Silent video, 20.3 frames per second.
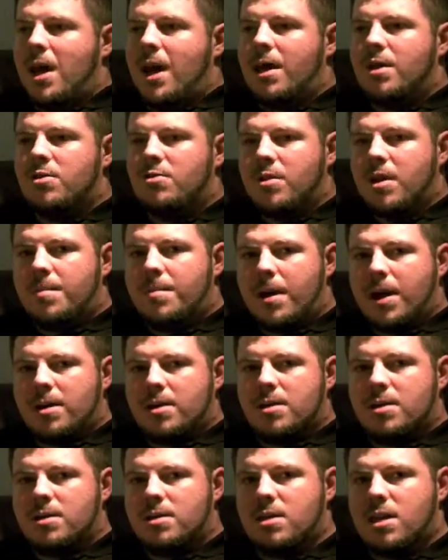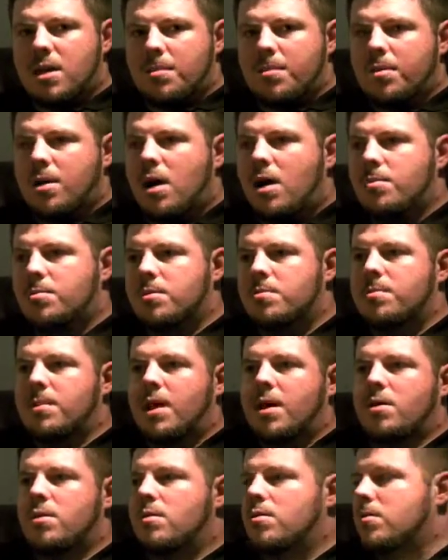and you're right back to the same problem.
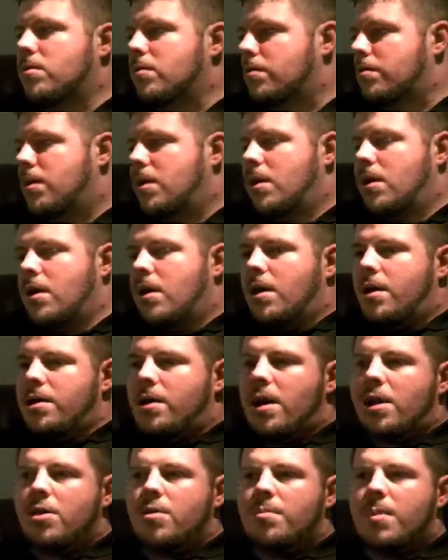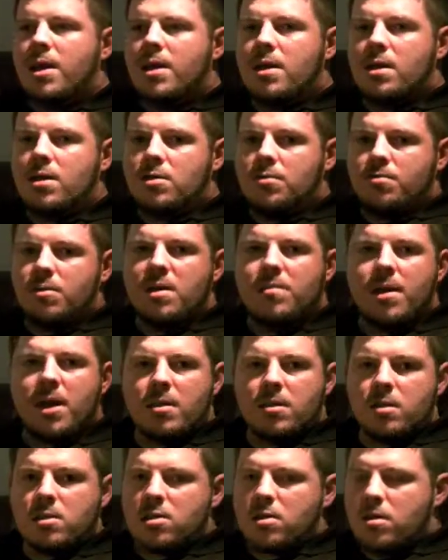Now you may need to
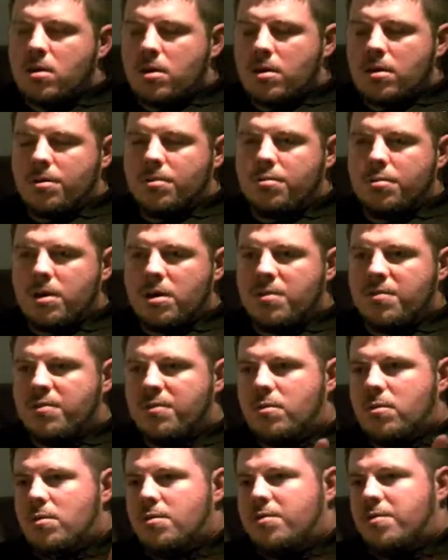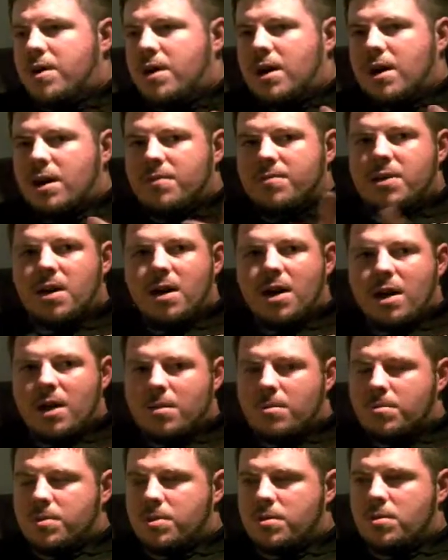remount the cigar 3, 4, 5
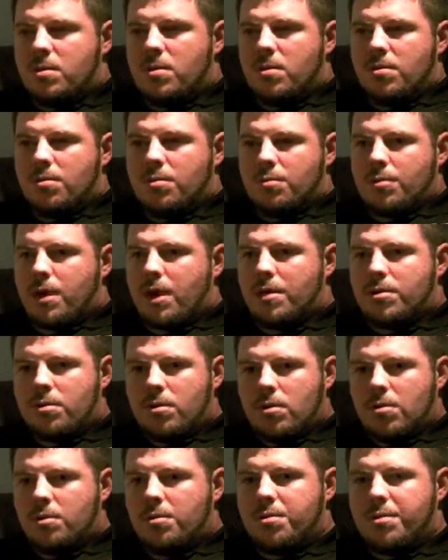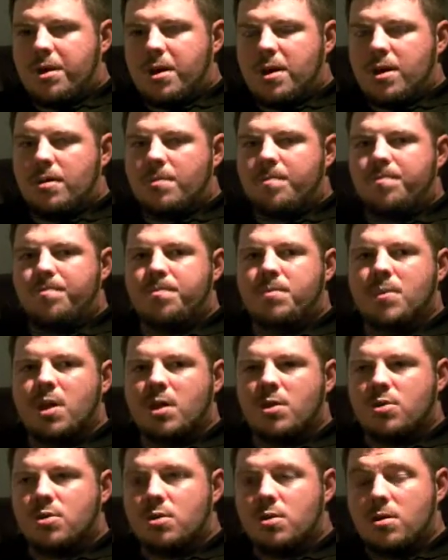times throughout the whole thing
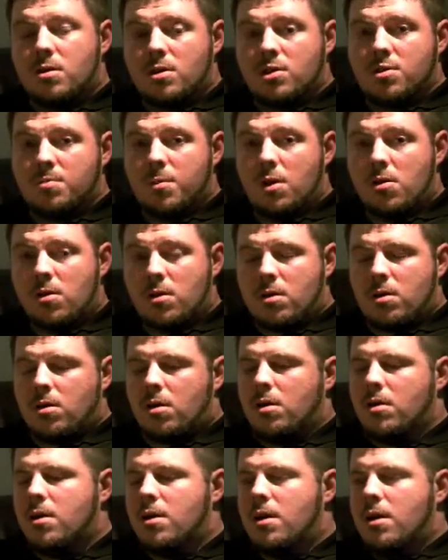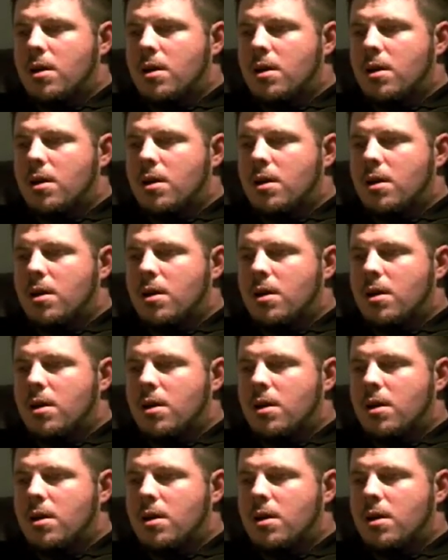until you can smoke it all.